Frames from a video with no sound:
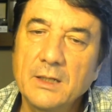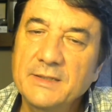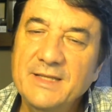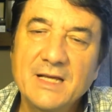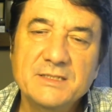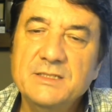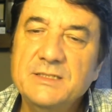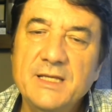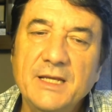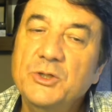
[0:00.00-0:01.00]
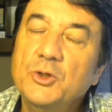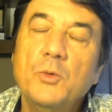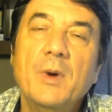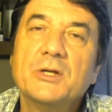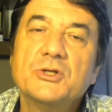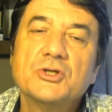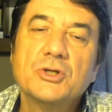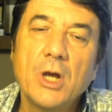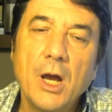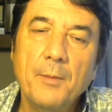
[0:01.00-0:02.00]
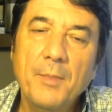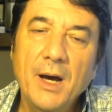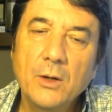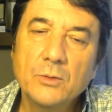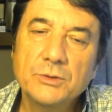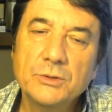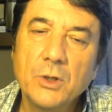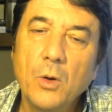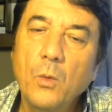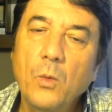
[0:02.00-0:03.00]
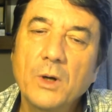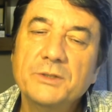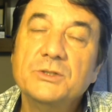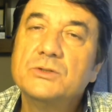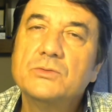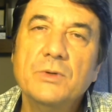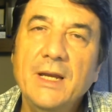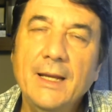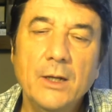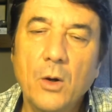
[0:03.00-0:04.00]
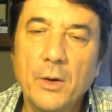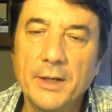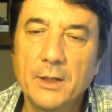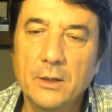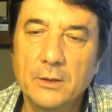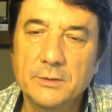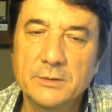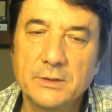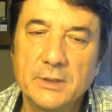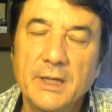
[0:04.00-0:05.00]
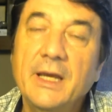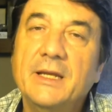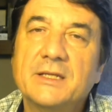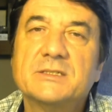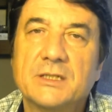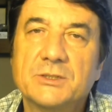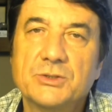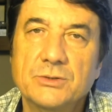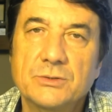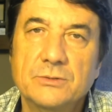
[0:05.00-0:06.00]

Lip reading: doesn't say too much about what is really going on in a session.